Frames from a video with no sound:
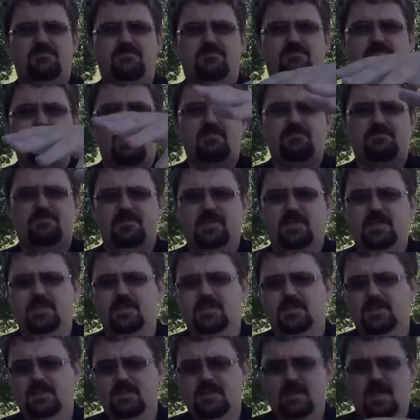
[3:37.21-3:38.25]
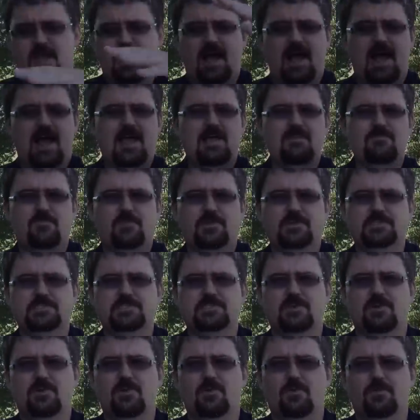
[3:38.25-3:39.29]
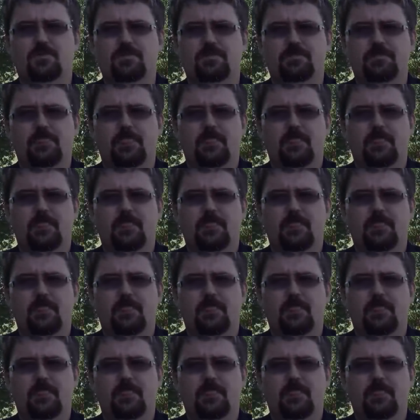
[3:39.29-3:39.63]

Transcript: fluffy ivory soap